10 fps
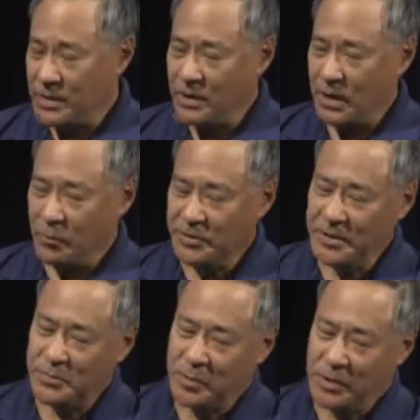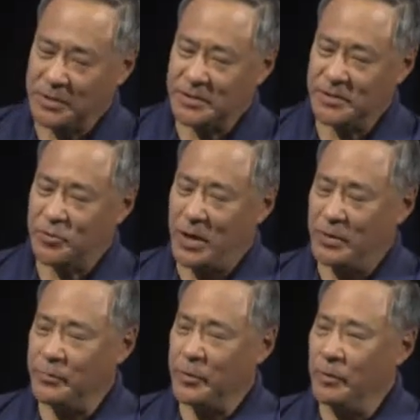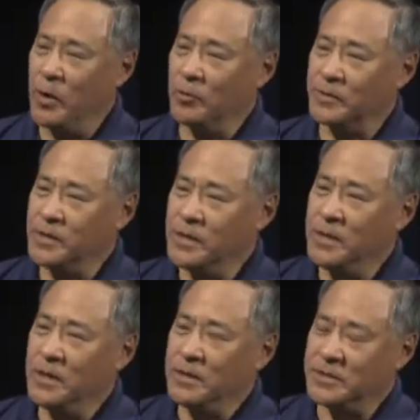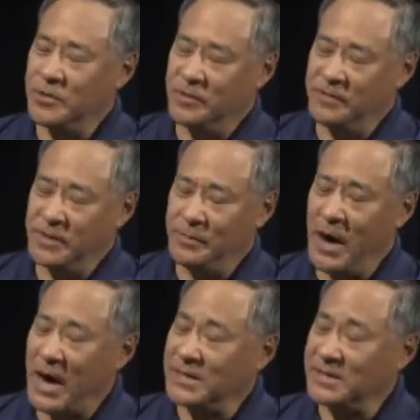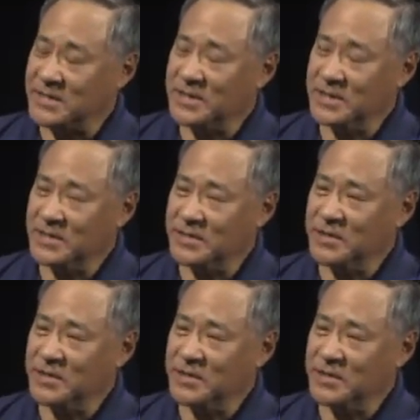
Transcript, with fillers: I wrote these books to try to promote sort of the behind the scenes